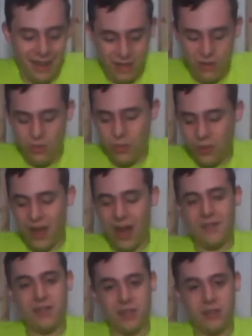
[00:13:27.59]
You really
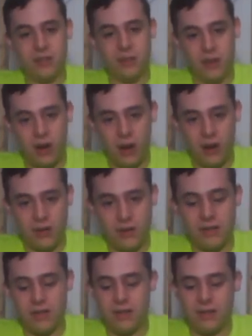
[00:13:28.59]
have to look through the
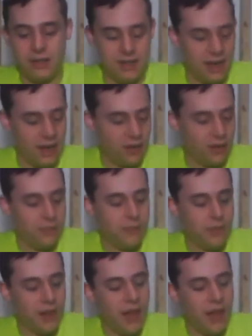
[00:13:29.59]
cards to tell them.